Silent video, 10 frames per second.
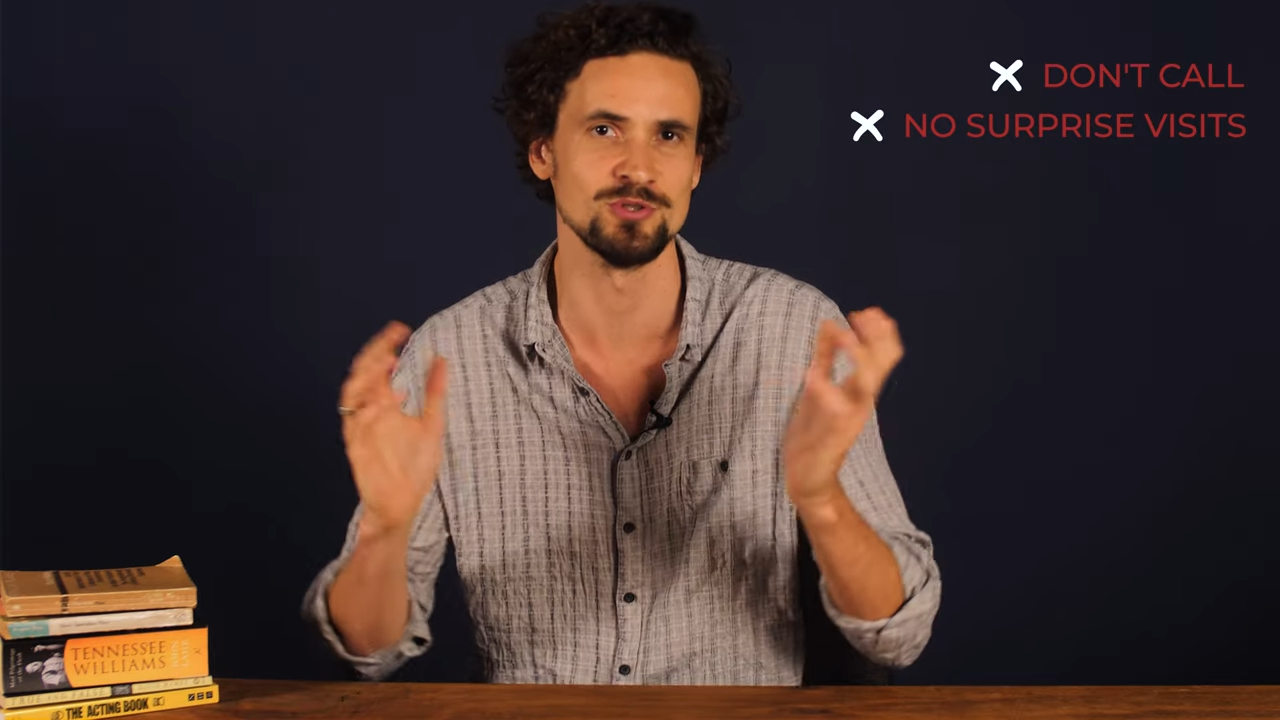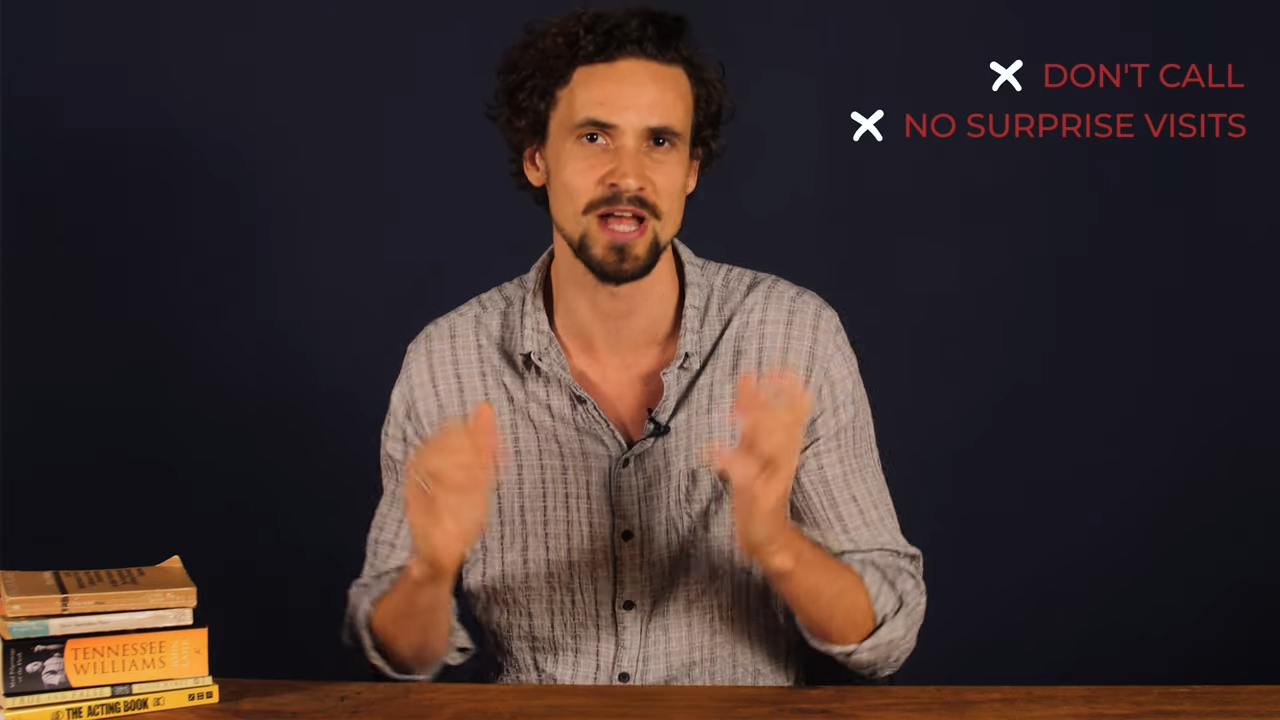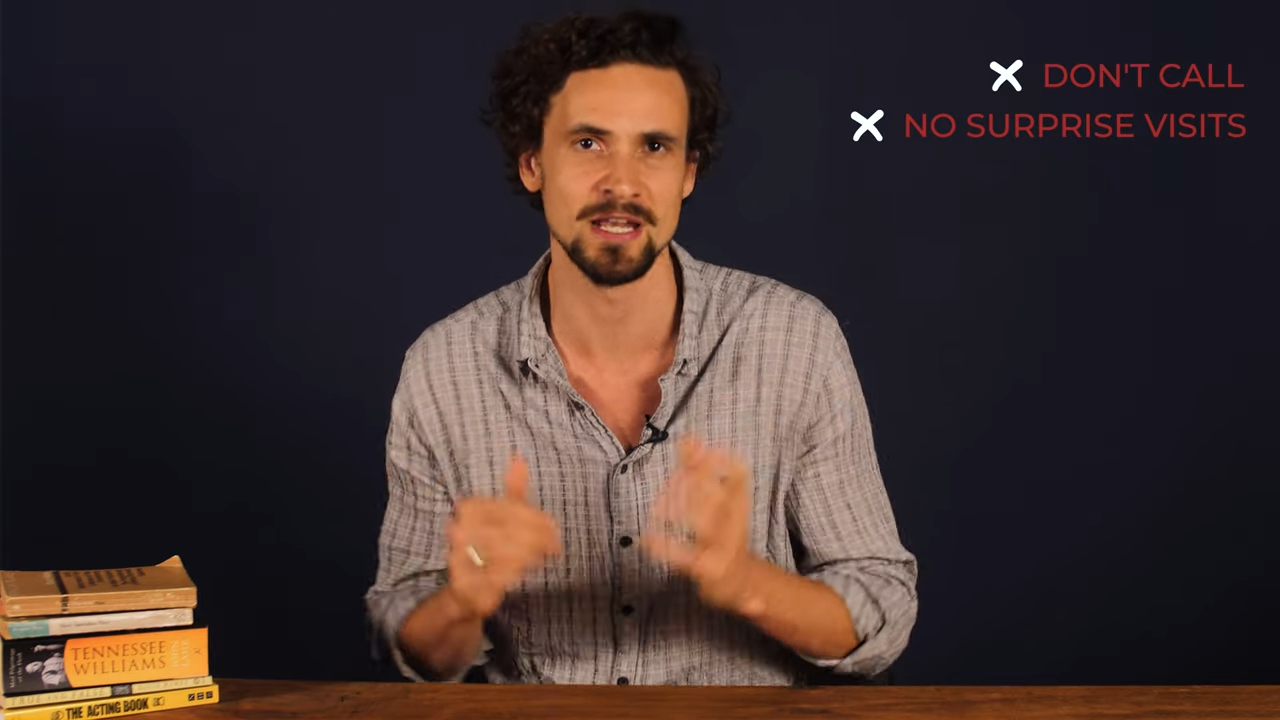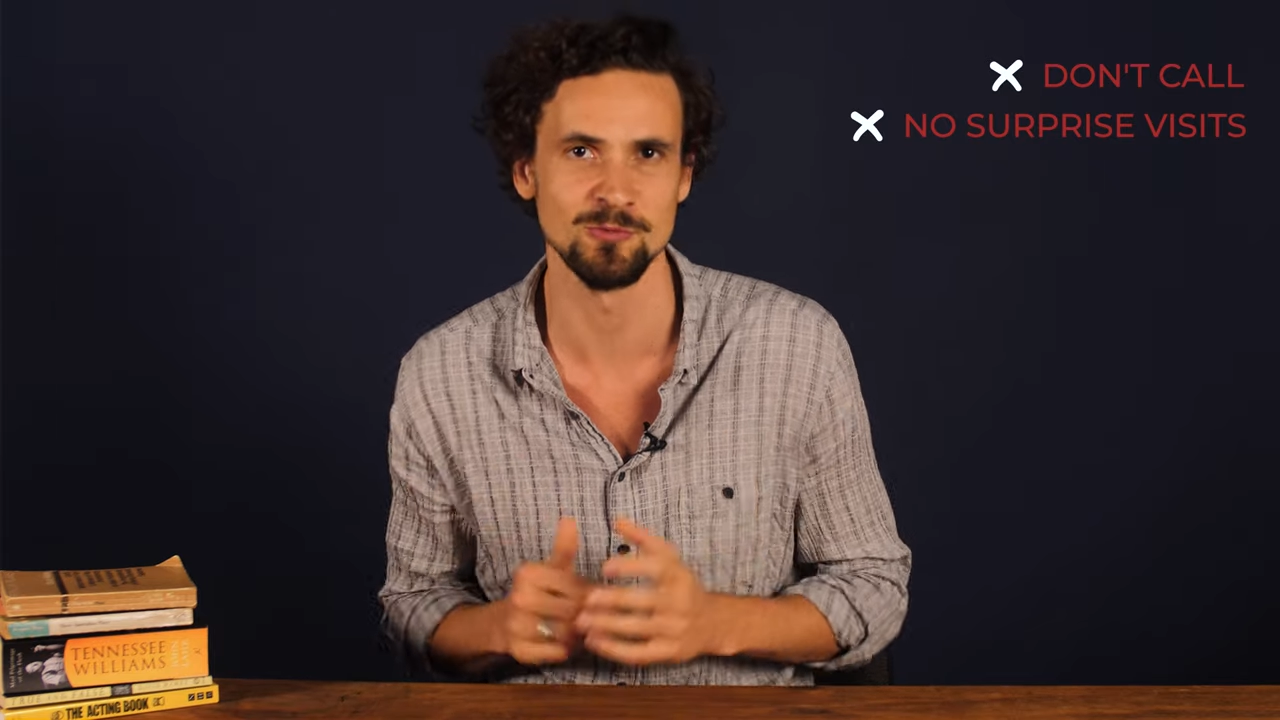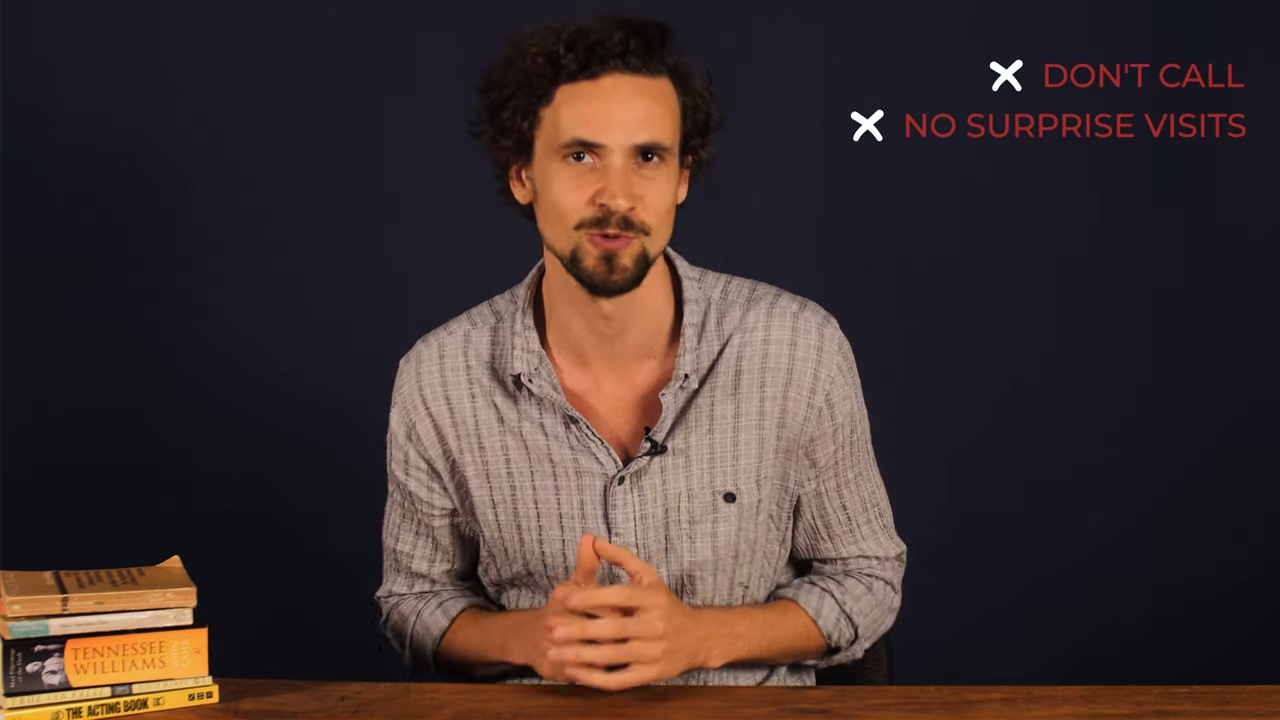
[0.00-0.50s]

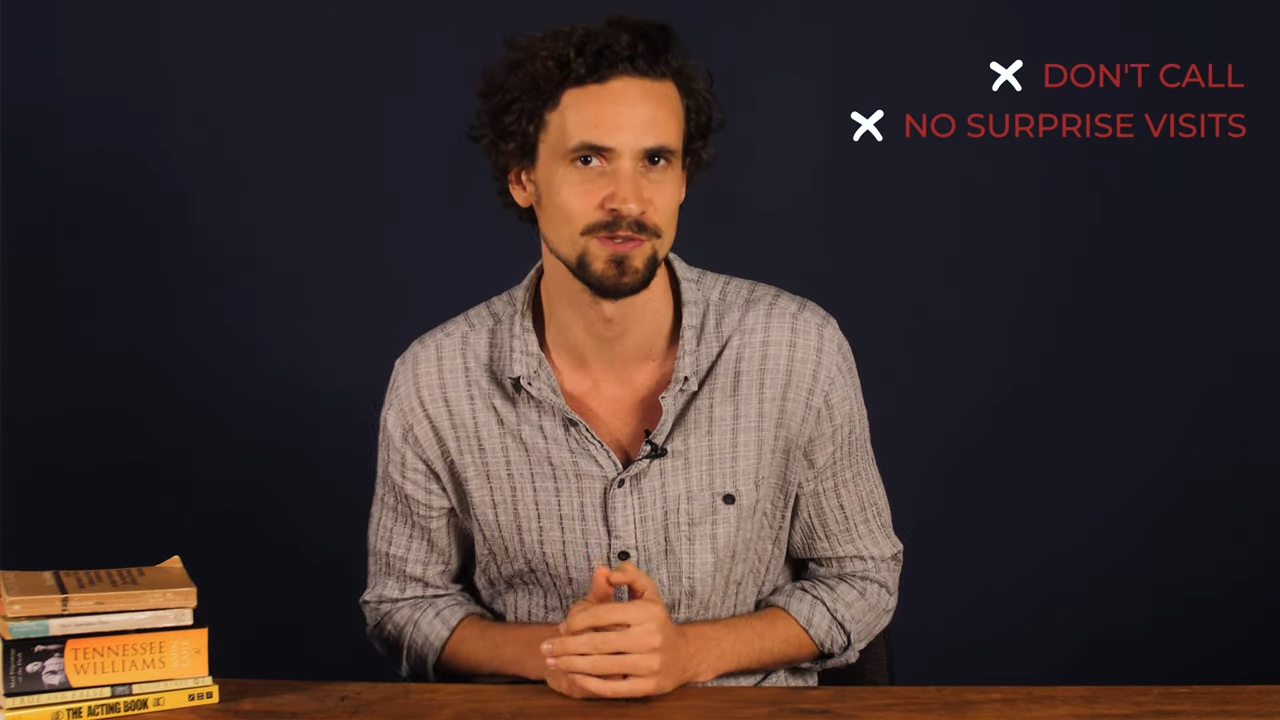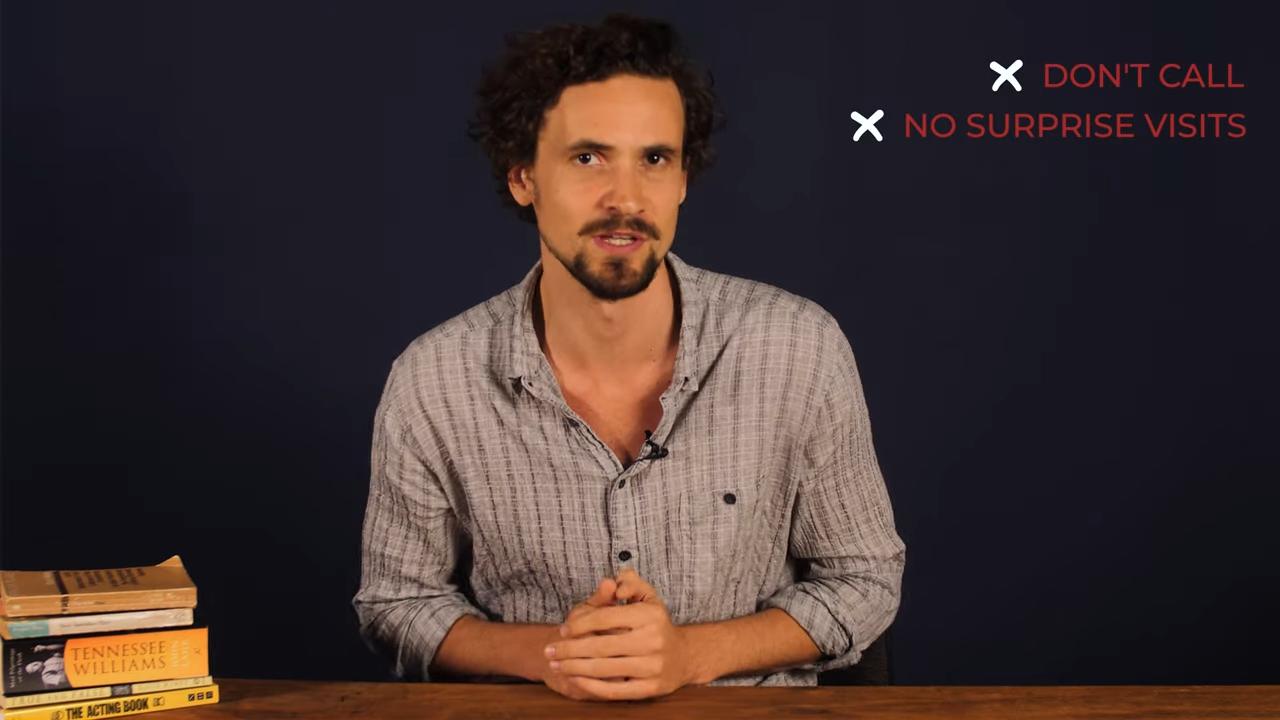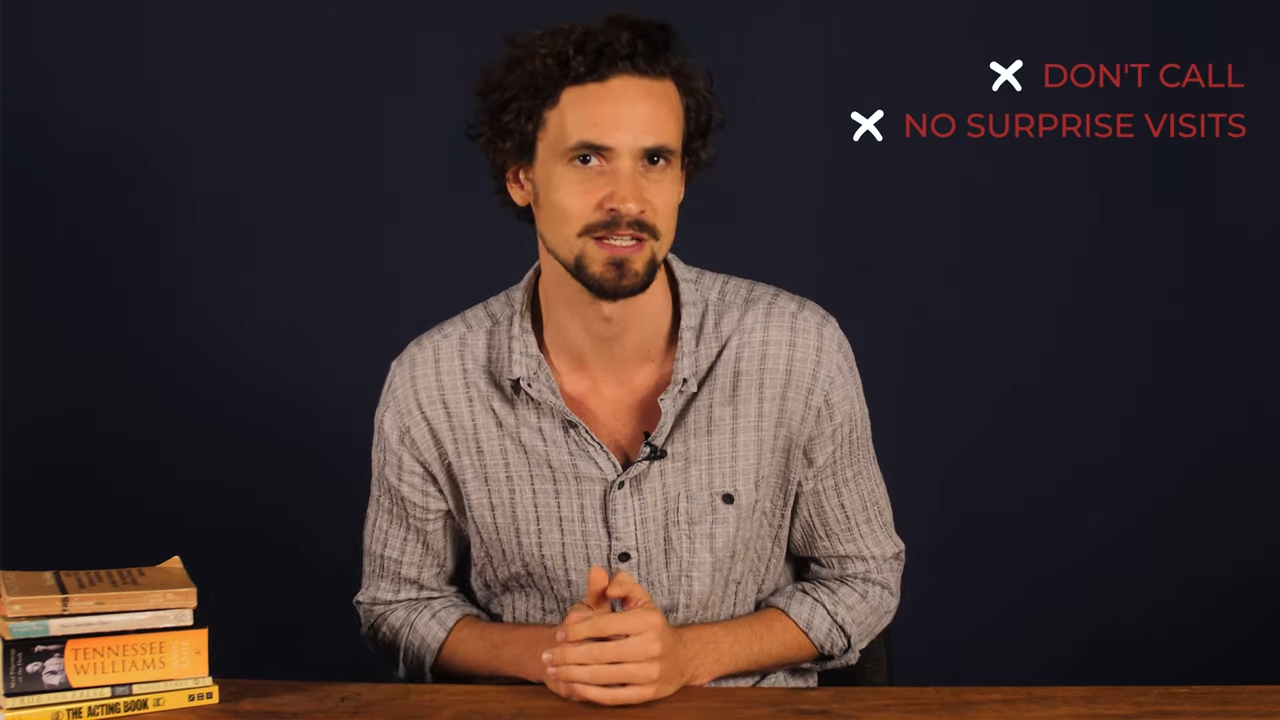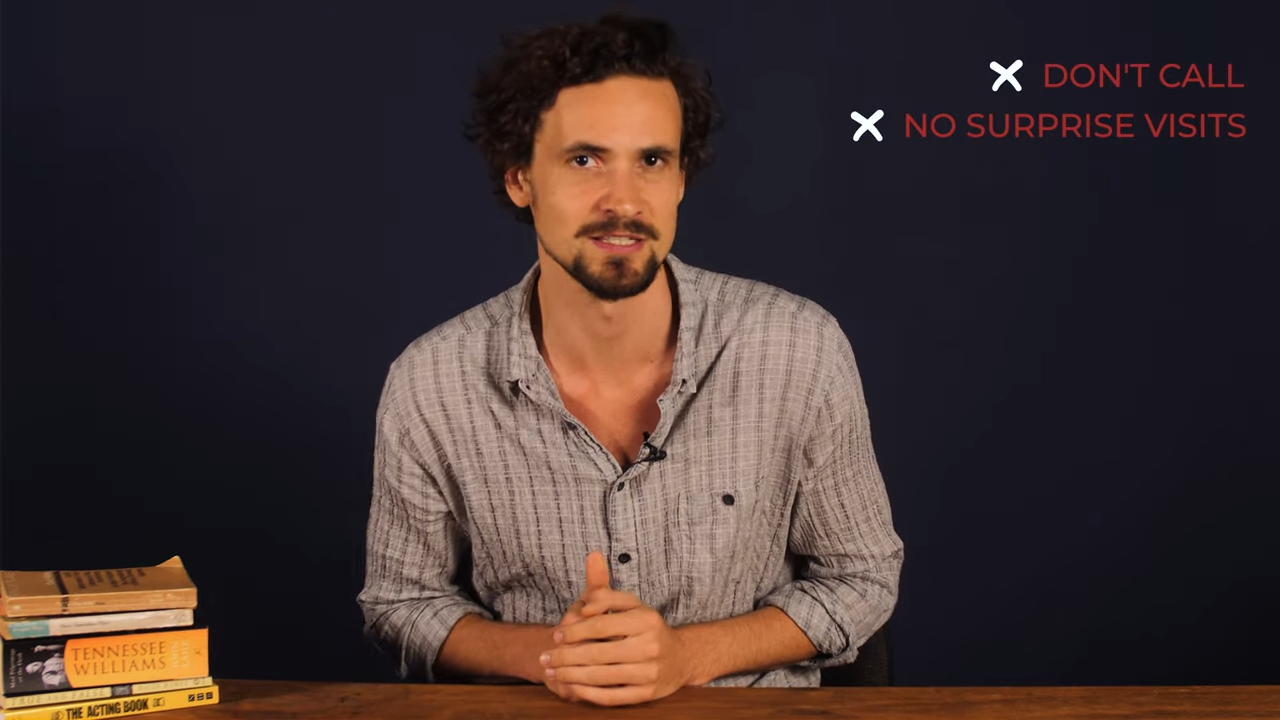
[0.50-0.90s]
chatting with an